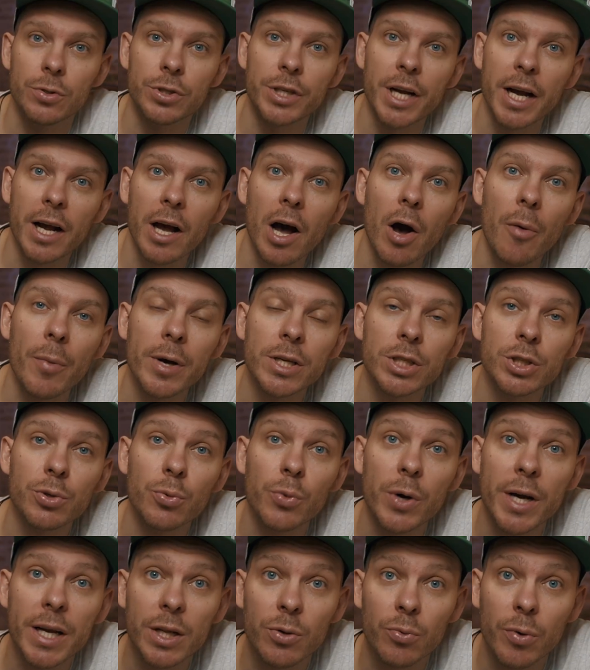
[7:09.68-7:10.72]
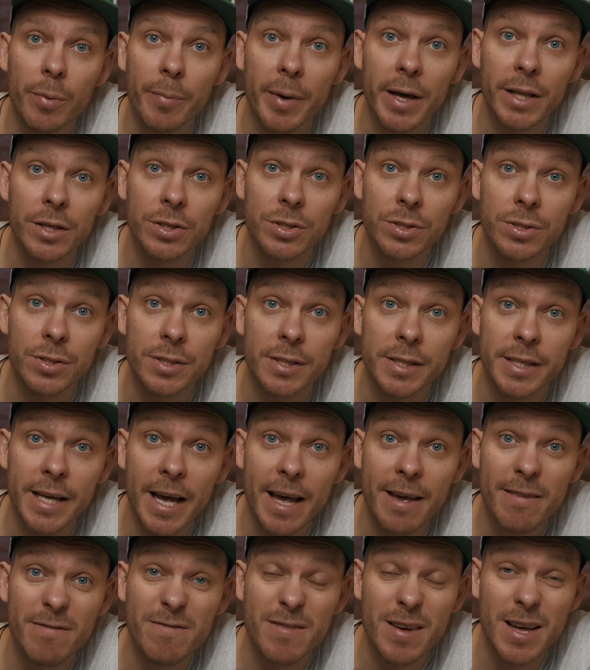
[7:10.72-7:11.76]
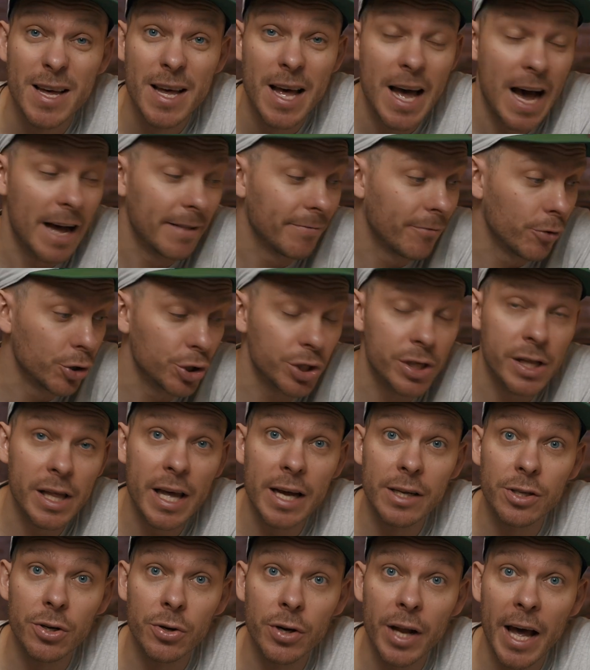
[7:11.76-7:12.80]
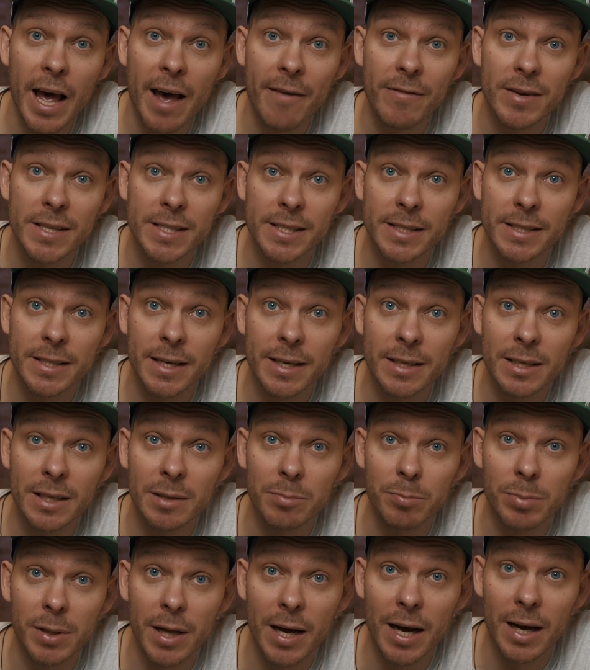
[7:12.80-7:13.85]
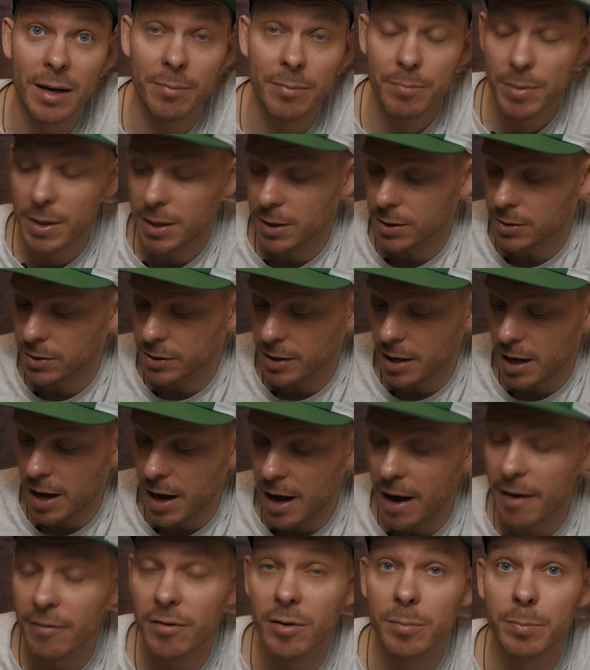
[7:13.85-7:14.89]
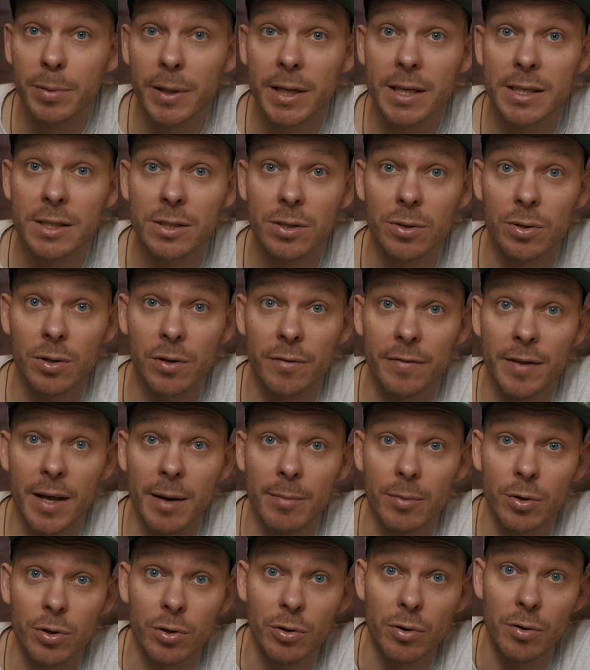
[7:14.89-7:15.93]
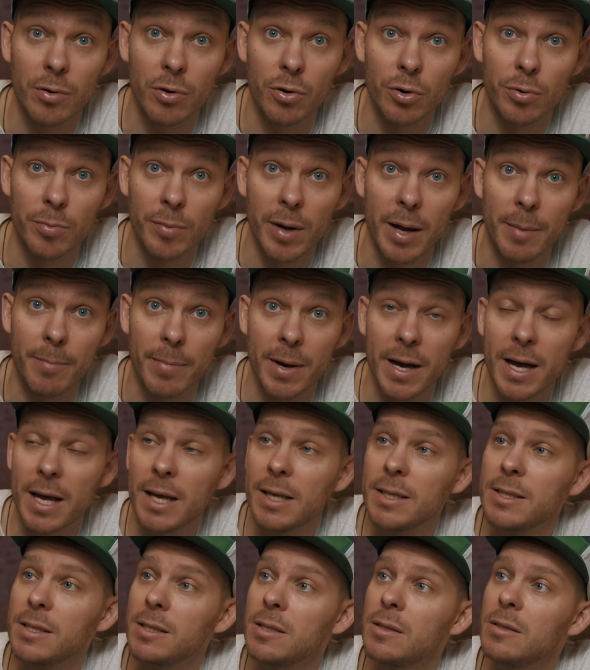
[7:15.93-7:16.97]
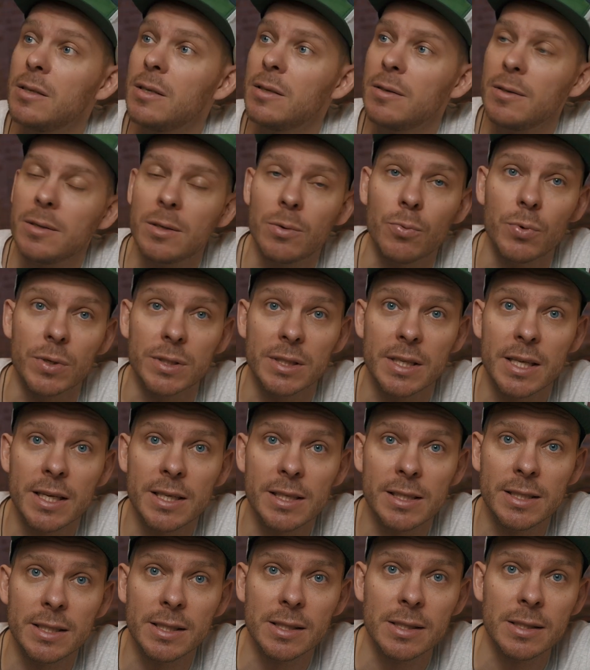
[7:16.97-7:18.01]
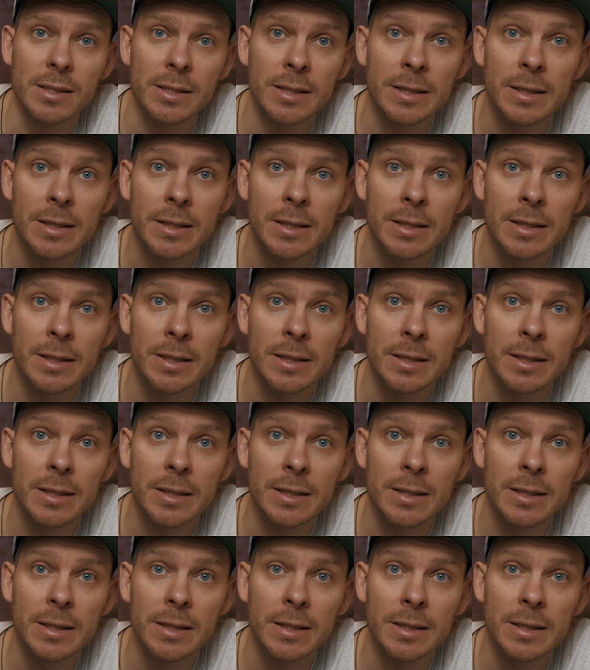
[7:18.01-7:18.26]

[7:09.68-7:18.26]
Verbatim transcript: To check how much weight we managed to save, unfortunately I don't have a standard plug because I replaced all of them on, on my bikes with this